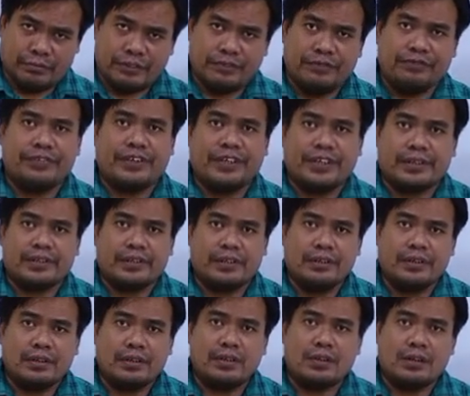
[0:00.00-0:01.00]

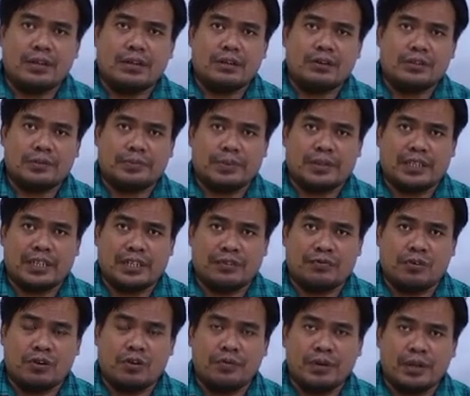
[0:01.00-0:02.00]
vehicle, or especially
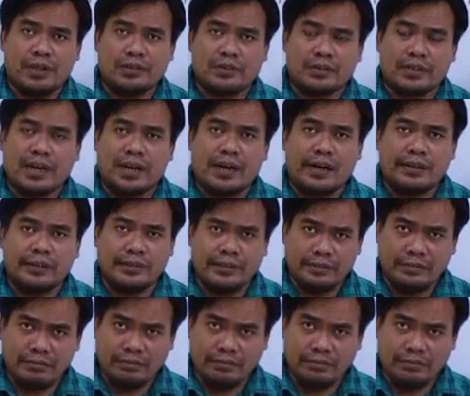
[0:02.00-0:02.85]
four-wheelers or cars,